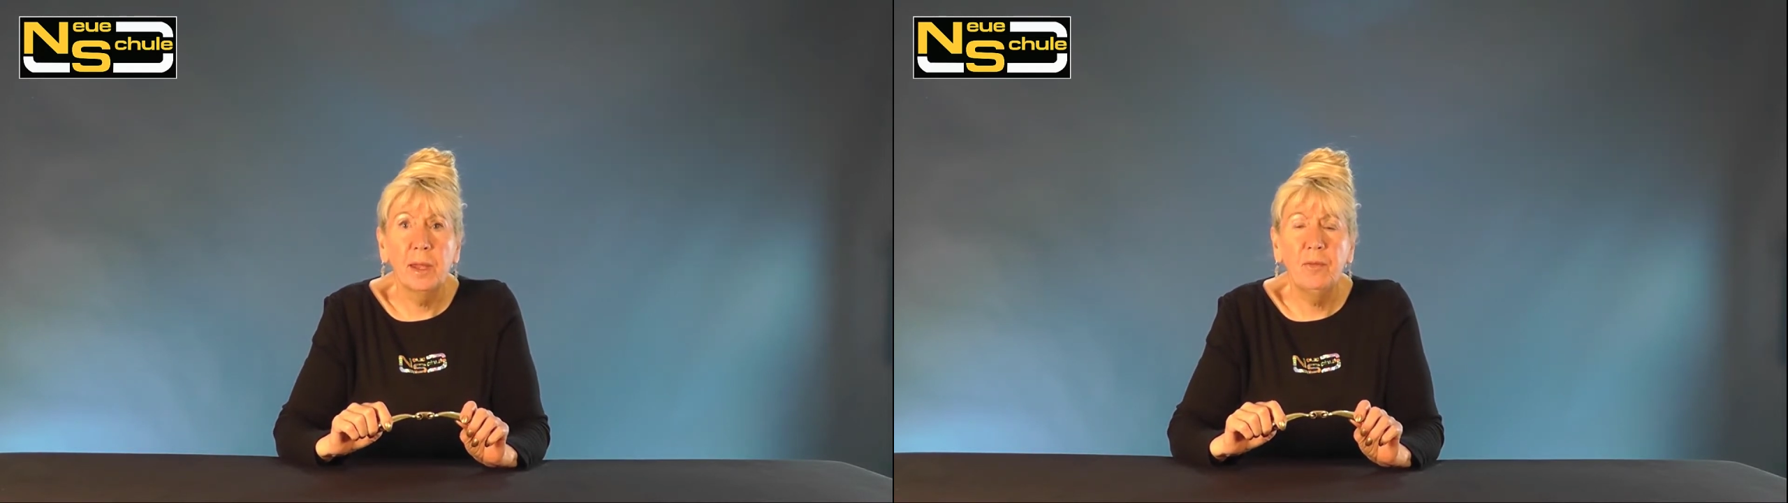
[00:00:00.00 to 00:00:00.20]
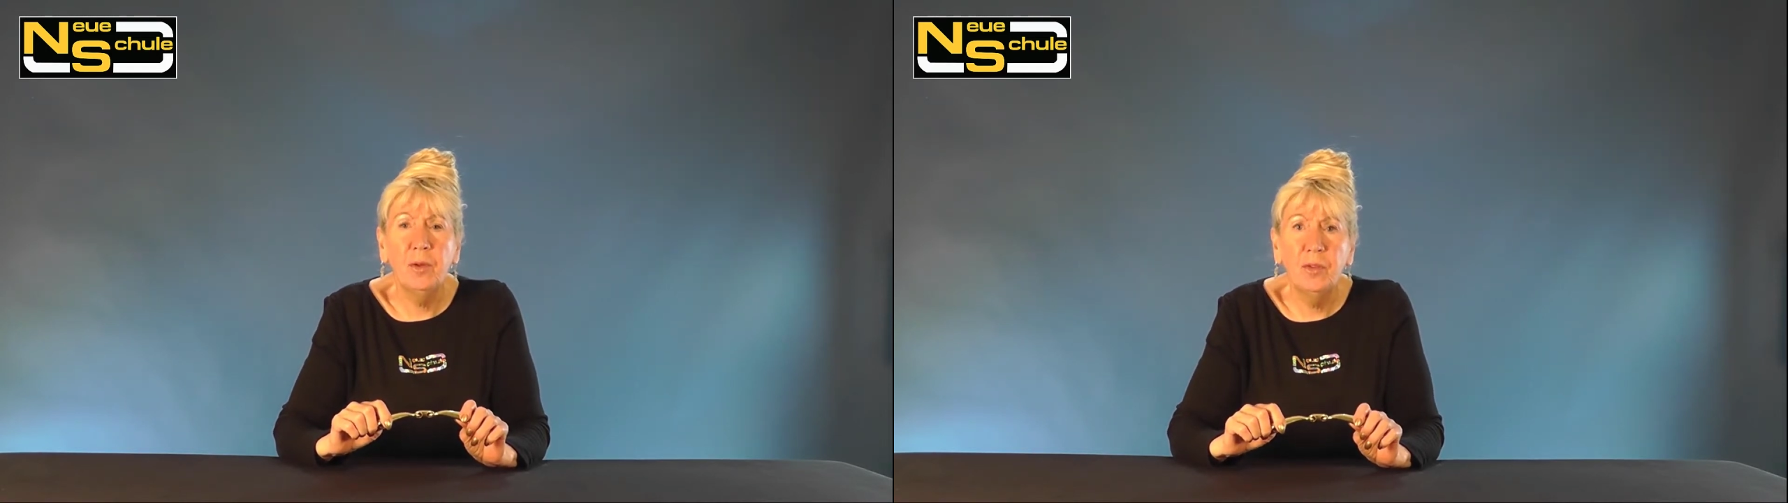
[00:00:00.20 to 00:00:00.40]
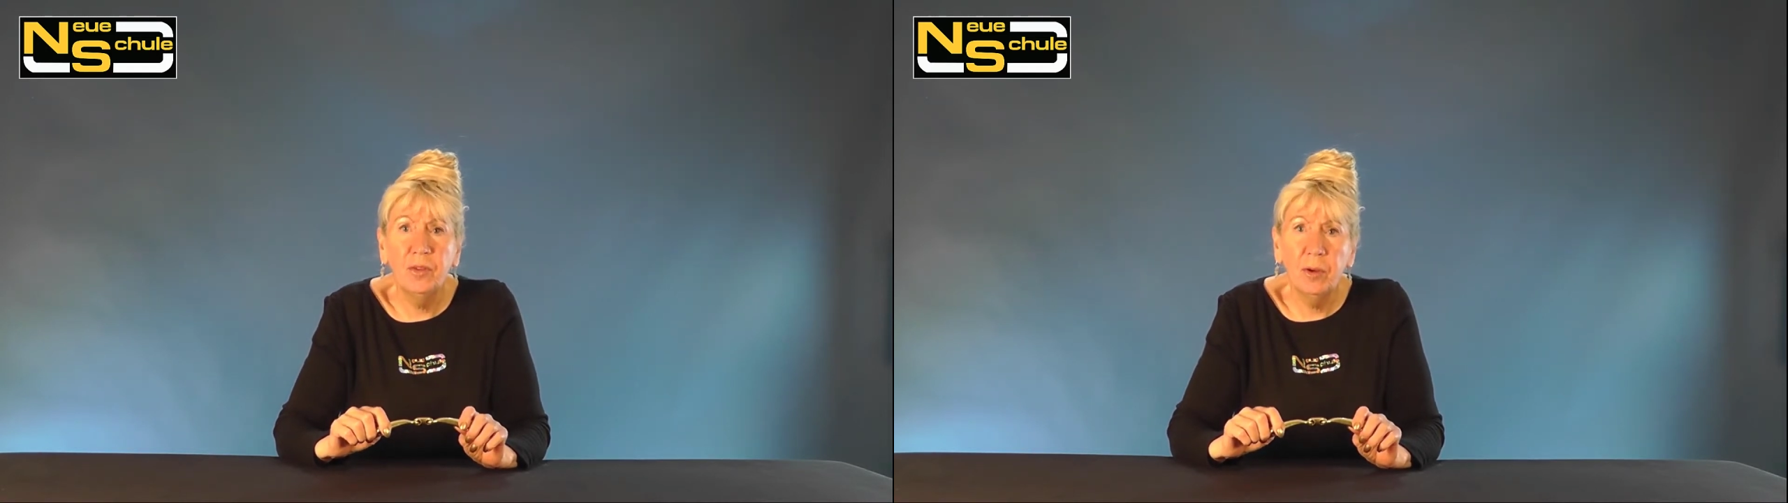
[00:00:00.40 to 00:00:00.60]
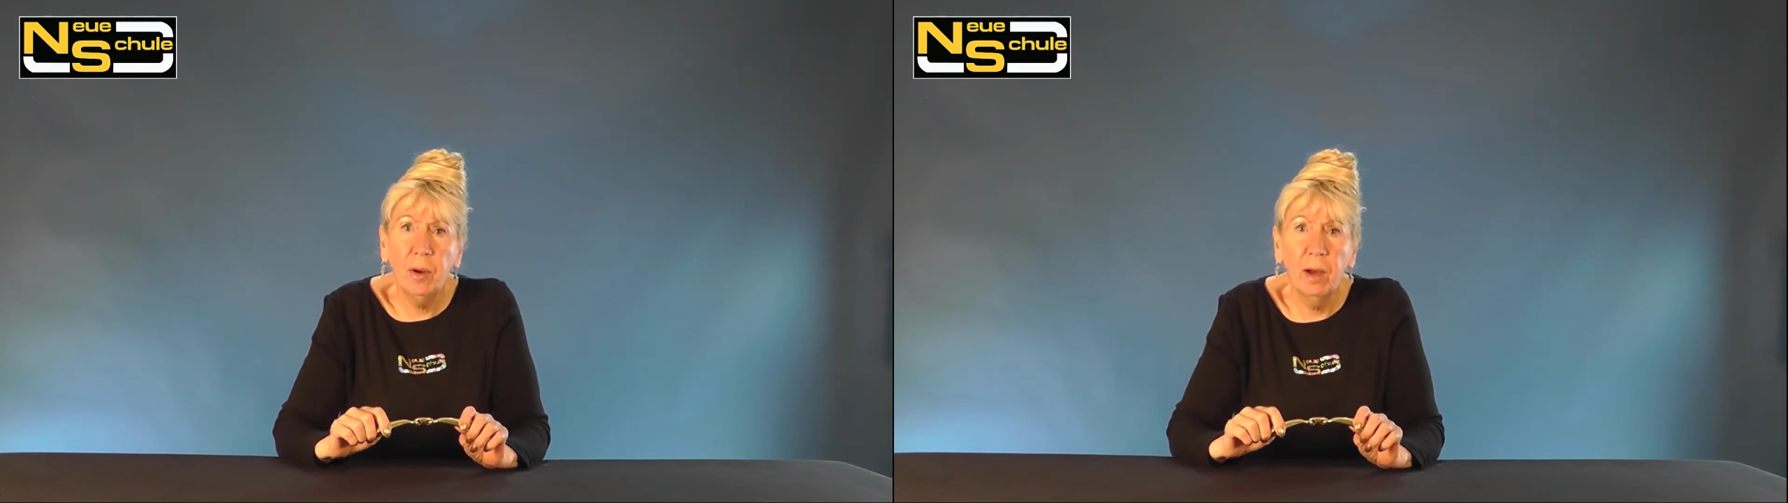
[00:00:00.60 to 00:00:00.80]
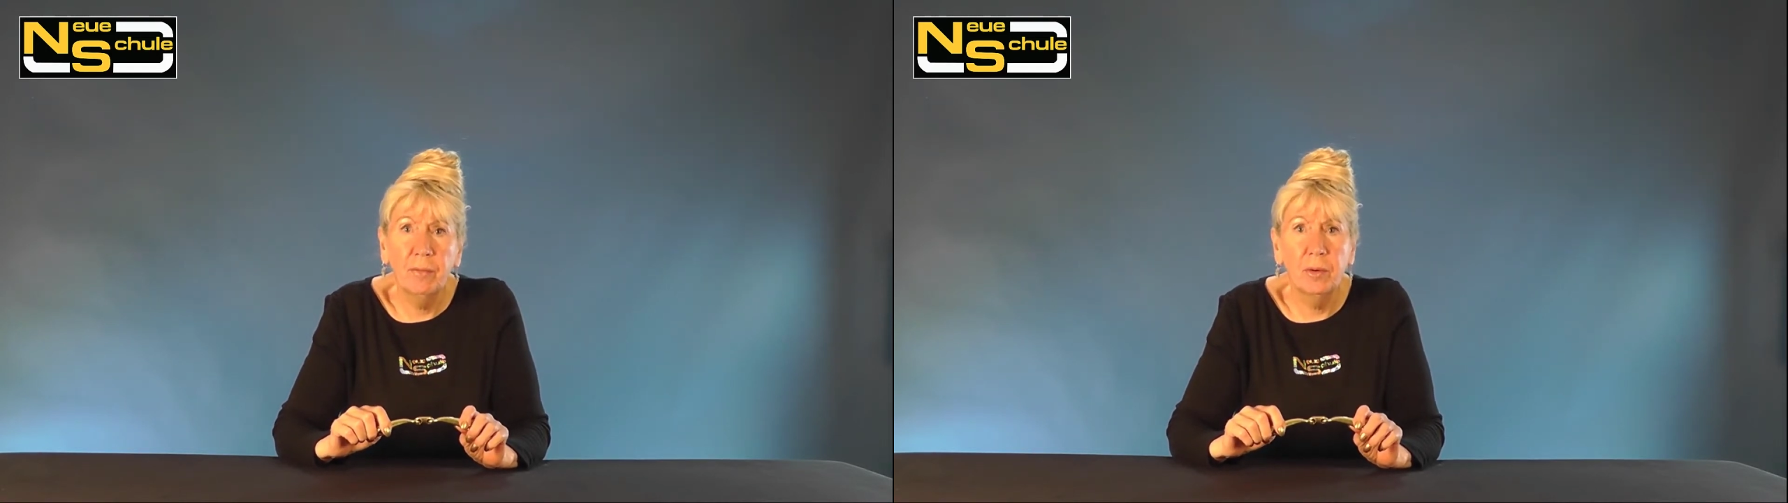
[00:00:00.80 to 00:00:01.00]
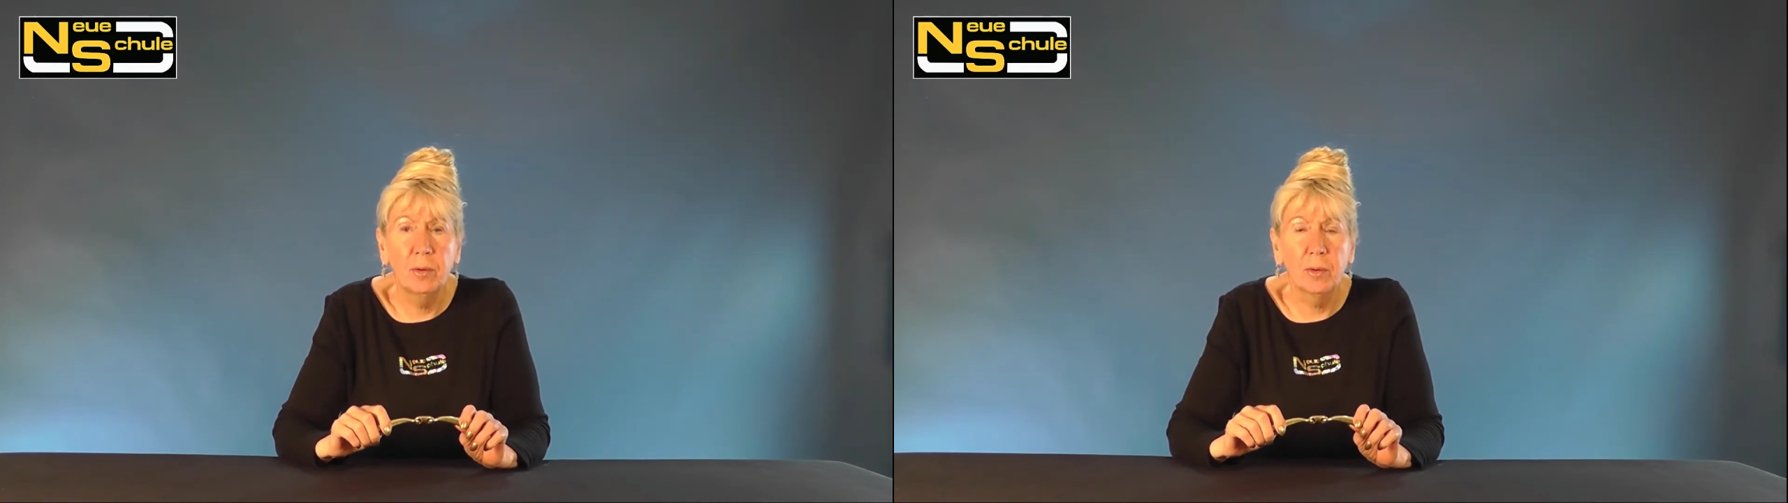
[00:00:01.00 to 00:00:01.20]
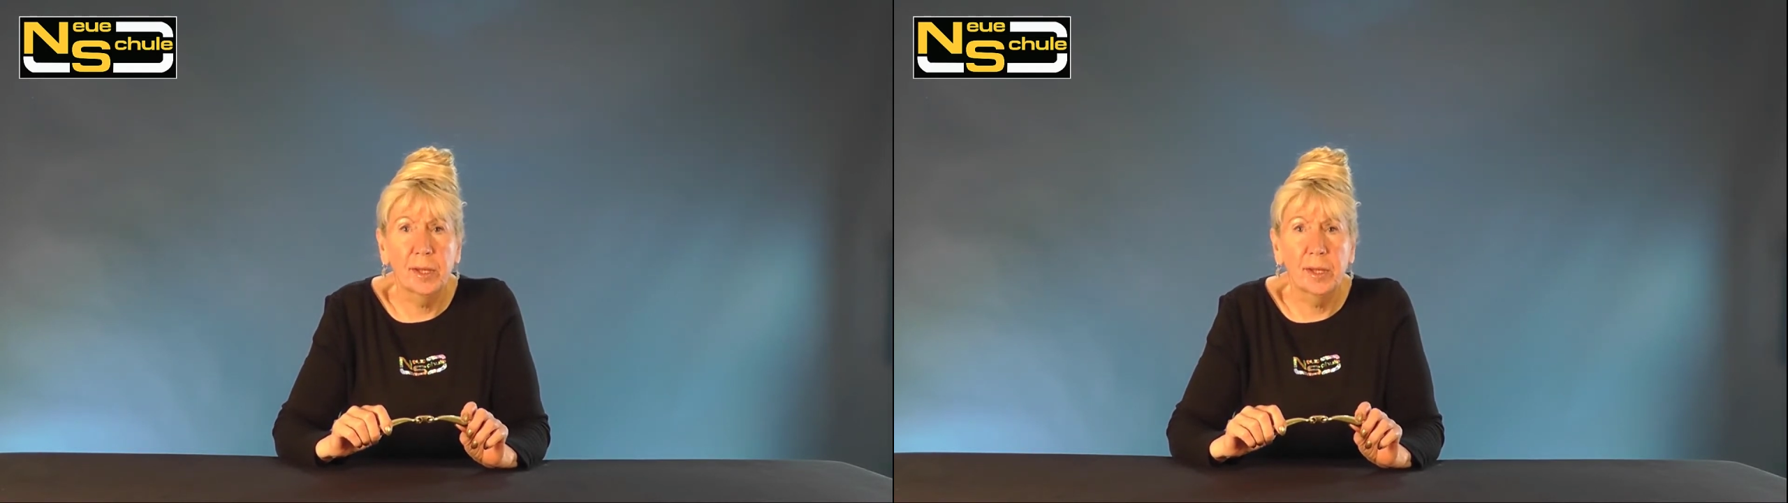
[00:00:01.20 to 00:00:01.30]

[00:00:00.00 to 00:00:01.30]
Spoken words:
if you do have a horse